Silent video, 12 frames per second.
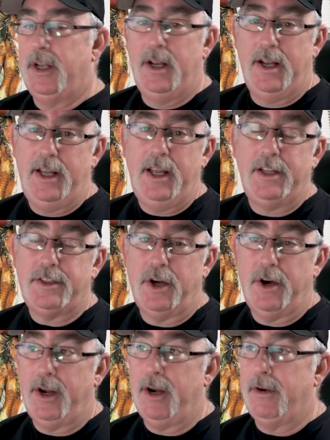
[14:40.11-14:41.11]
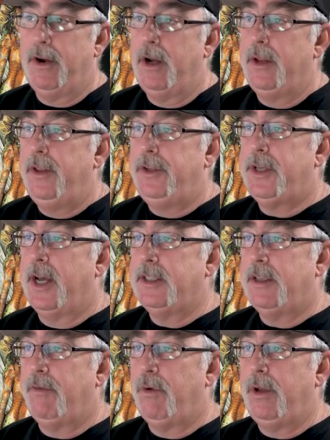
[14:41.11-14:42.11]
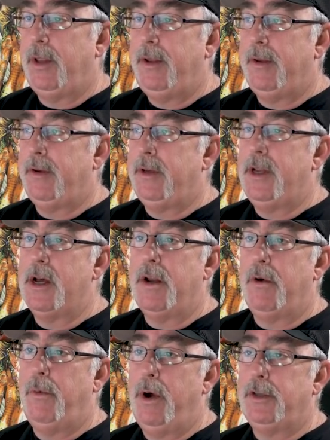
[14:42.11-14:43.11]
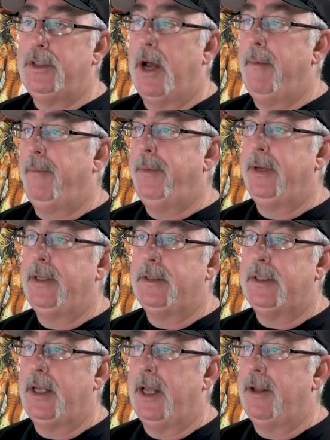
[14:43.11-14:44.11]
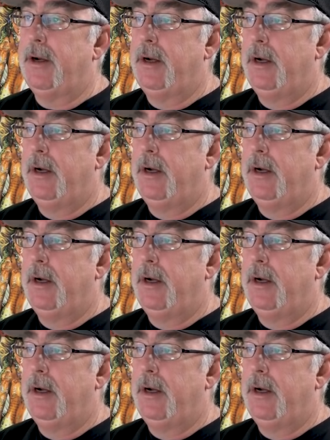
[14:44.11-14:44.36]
It's all here. These guys have really done a well job of putting this together.